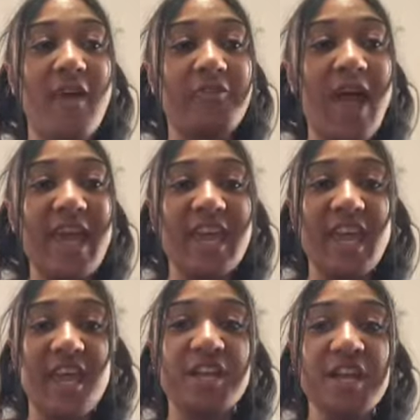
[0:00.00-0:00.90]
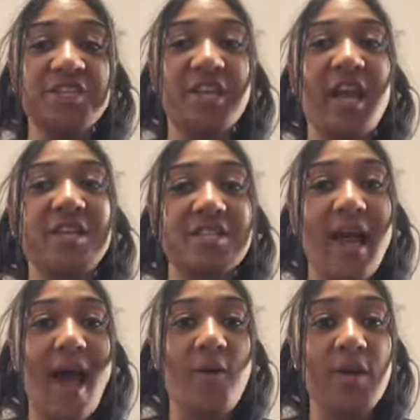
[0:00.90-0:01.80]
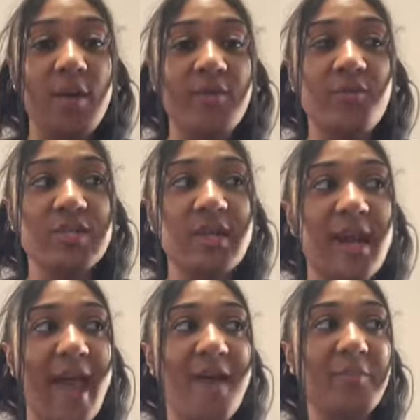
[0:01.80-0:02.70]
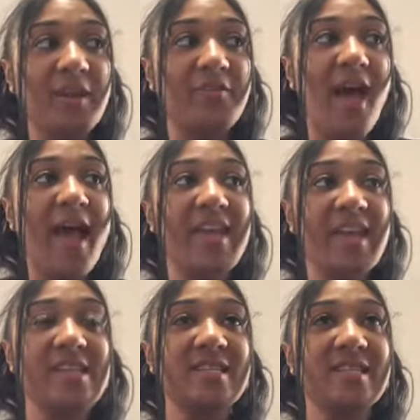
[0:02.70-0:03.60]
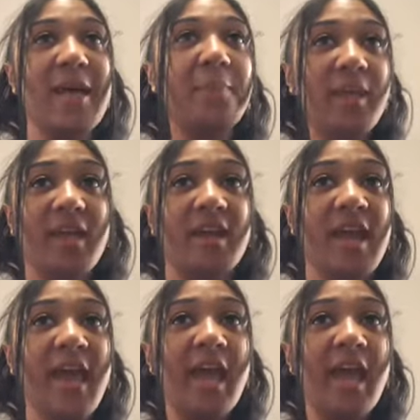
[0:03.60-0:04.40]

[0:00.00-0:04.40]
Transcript: if I can't change the outcome of what's going to happen, if I can't step in